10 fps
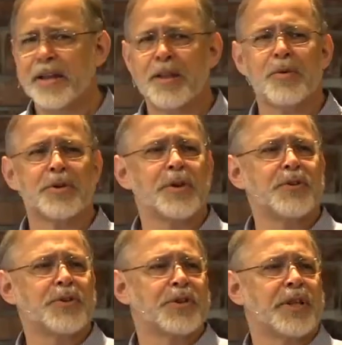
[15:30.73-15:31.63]
In other words,
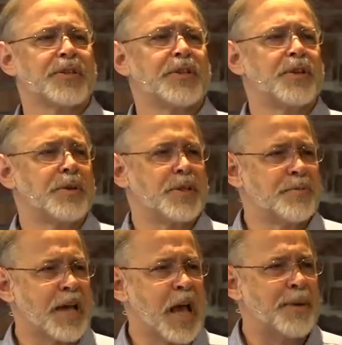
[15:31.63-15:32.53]
don't just listen to what
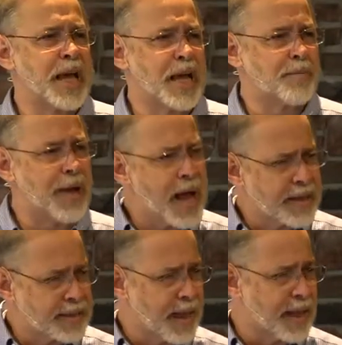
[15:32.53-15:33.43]
some guy behind a
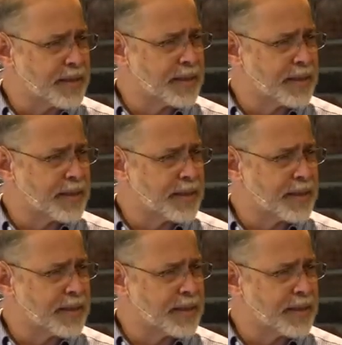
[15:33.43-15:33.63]
box says,